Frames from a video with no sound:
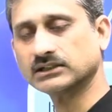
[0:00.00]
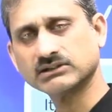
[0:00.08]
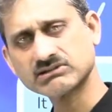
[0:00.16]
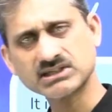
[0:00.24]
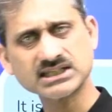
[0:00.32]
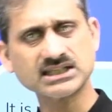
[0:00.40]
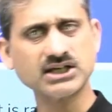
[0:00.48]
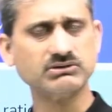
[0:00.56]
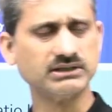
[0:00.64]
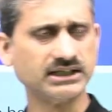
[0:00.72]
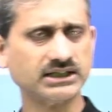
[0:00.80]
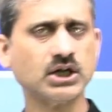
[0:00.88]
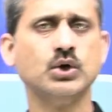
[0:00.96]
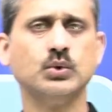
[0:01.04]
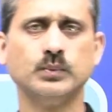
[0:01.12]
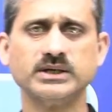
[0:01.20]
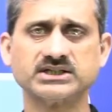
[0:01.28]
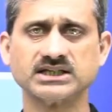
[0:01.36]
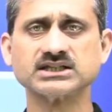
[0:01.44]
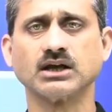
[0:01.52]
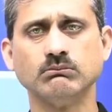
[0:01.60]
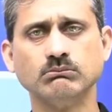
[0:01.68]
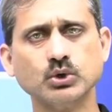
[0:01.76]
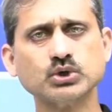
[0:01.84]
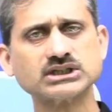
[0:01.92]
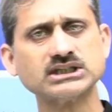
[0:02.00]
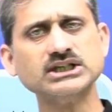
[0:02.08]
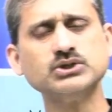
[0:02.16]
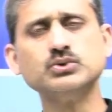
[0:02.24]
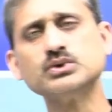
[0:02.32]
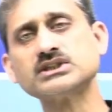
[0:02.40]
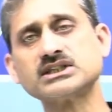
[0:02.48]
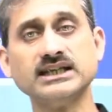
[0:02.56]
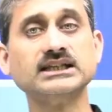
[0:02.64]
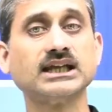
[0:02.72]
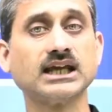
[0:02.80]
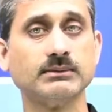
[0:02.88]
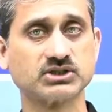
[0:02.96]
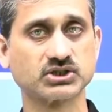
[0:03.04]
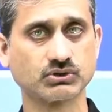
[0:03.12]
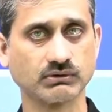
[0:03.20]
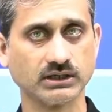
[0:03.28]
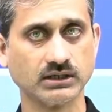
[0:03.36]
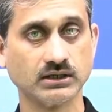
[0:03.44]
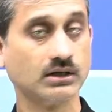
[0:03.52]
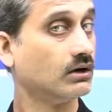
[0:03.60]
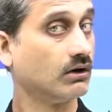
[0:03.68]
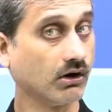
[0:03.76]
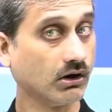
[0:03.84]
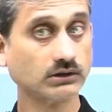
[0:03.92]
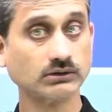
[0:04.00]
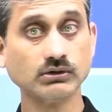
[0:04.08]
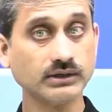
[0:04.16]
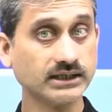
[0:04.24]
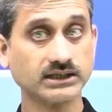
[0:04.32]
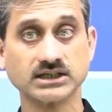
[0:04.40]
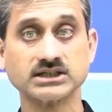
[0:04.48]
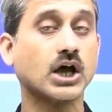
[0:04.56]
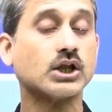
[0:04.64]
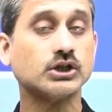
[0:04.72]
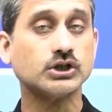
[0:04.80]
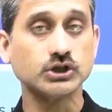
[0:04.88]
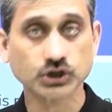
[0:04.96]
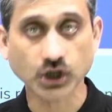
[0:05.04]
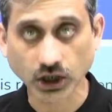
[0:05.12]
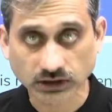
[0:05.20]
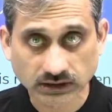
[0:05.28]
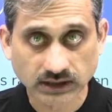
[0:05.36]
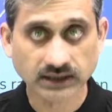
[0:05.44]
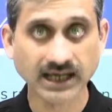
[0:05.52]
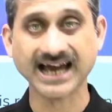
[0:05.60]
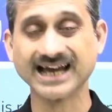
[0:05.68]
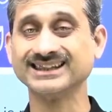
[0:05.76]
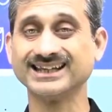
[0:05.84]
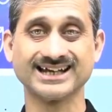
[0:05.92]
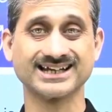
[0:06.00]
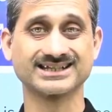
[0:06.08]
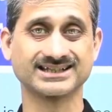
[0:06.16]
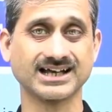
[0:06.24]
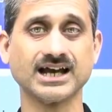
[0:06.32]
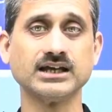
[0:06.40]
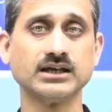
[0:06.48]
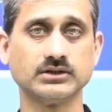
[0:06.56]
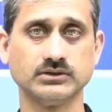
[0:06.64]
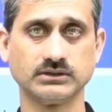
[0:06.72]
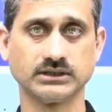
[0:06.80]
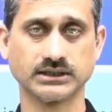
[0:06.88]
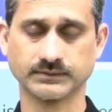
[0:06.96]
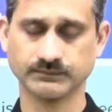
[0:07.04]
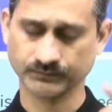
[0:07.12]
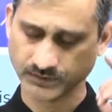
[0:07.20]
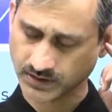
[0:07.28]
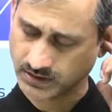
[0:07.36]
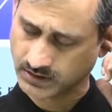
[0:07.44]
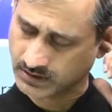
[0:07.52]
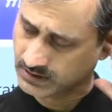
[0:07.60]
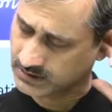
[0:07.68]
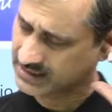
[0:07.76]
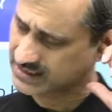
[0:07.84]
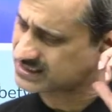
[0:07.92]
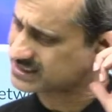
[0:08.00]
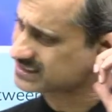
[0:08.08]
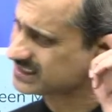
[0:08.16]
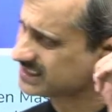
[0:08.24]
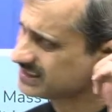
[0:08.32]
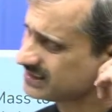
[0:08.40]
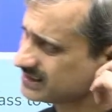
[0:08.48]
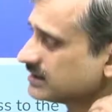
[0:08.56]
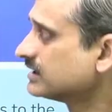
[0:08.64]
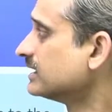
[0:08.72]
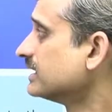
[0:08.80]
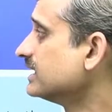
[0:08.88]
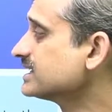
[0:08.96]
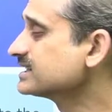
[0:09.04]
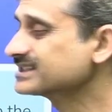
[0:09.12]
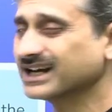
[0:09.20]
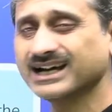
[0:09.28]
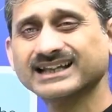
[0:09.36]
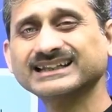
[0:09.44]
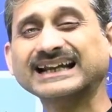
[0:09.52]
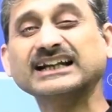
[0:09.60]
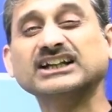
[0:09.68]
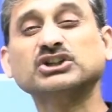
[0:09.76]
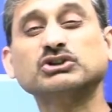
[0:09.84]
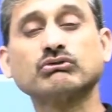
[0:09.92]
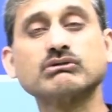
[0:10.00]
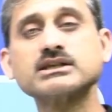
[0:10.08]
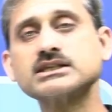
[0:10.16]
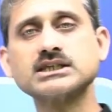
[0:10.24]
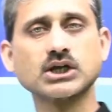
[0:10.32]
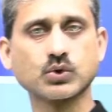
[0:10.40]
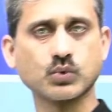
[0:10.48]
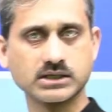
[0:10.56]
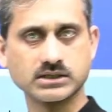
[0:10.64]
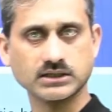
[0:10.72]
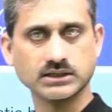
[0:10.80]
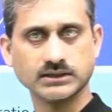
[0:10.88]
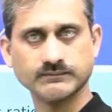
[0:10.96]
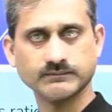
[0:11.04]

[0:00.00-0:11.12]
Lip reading: This is the unit which is mostly used in chemistry, although it is not an SI unit. Density is an intrinsic quantity.